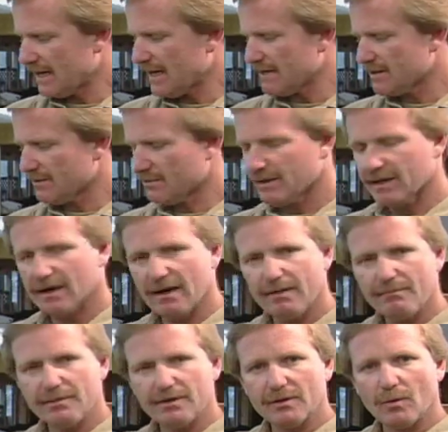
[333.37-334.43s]
to be
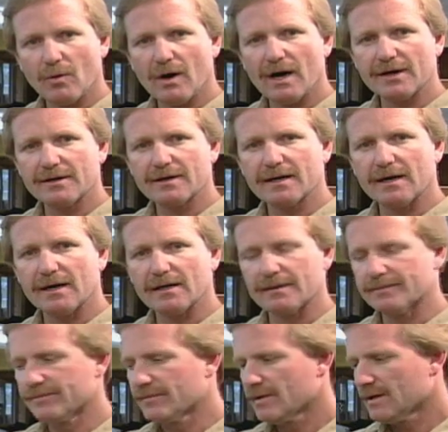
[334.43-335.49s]
up in the water column.
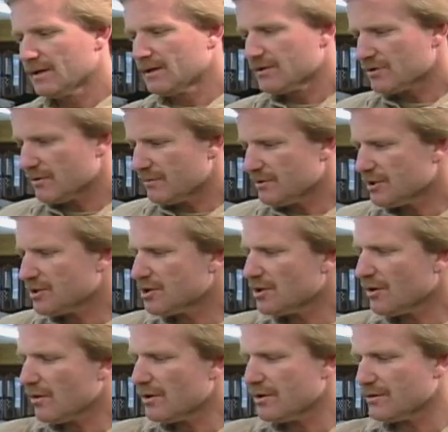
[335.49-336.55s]
So I'm just
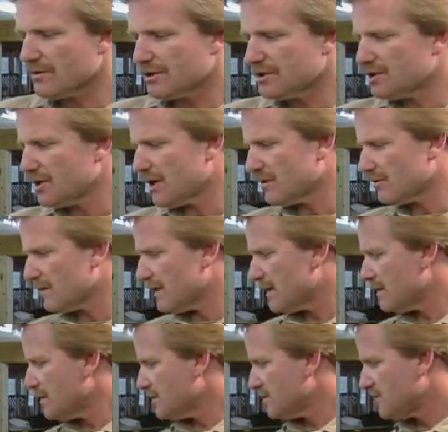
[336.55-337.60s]
showing you a
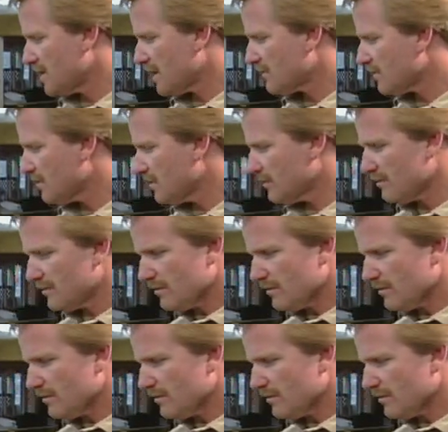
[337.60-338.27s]
general